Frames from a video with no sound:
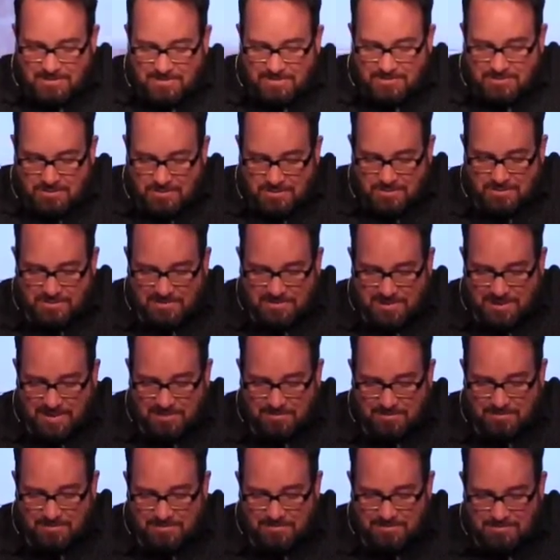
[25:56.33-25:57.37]
True
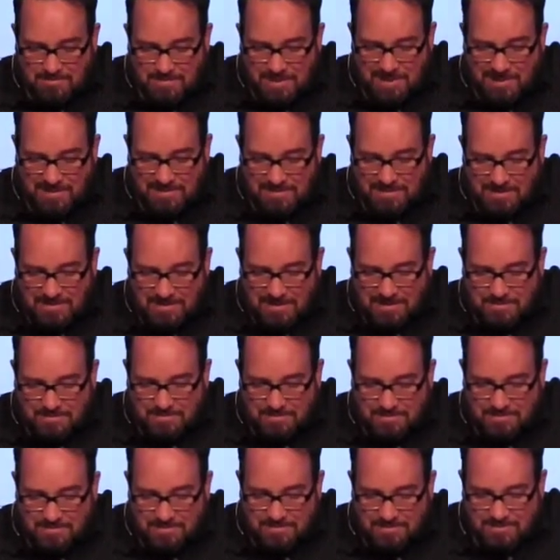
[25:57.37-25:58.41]
disciples make
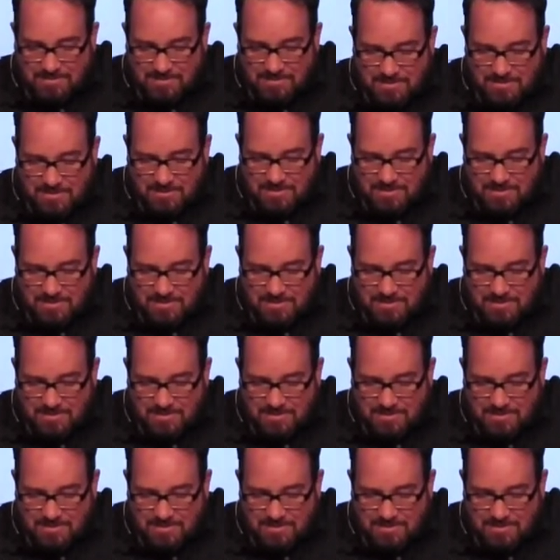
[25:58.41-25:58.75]
disciples.